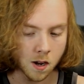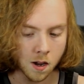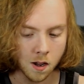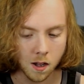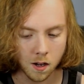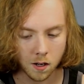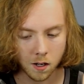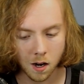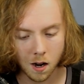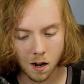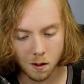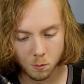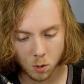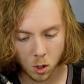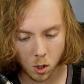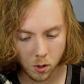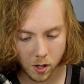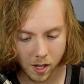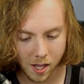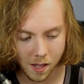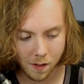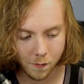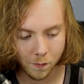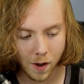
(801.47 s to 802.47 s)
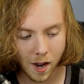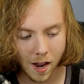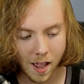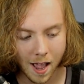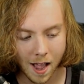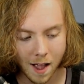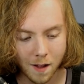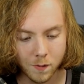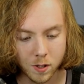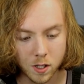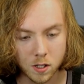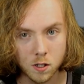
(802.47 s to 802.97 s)
a combo if I
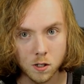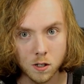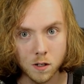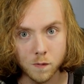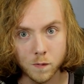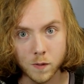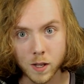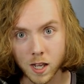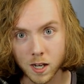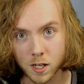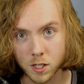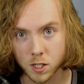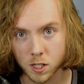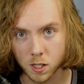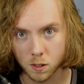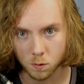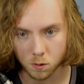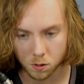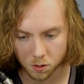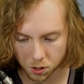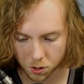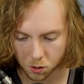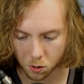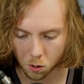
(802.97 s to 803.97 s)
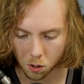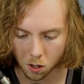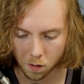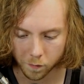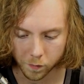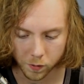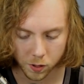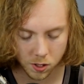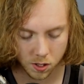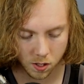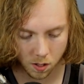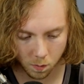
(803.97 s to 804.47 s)
have a good Vanishing Restore for
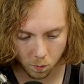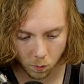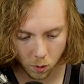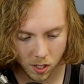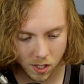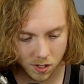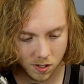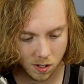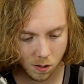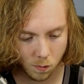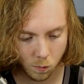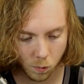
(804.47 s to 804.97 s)
some reason,